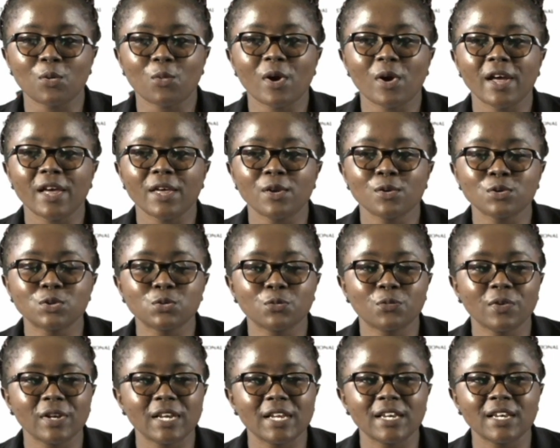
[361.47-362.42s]
require you
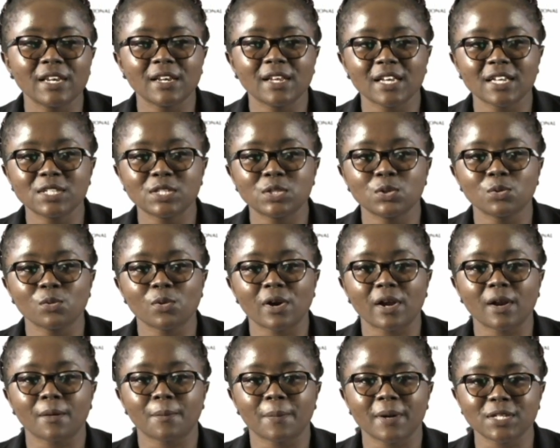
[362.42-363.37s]
to fill in case you
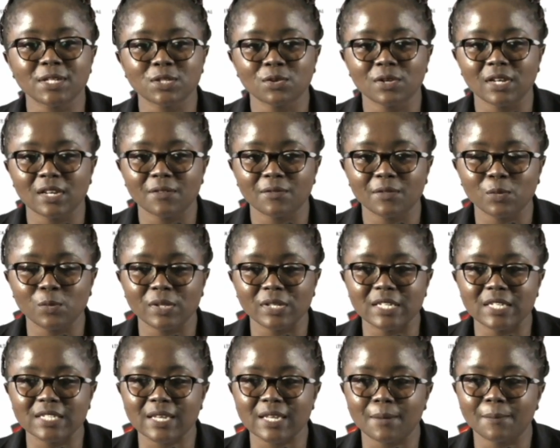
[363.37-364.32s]
are a person living
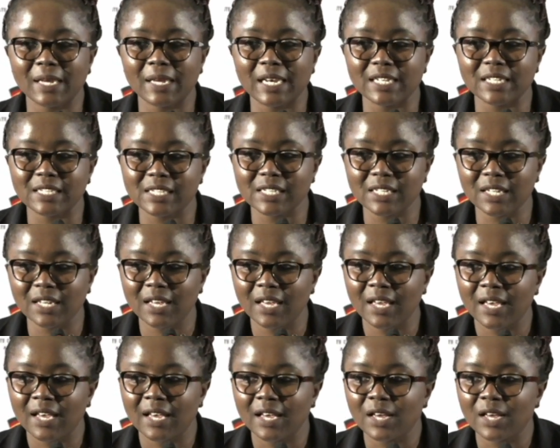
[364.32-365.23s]
with disability,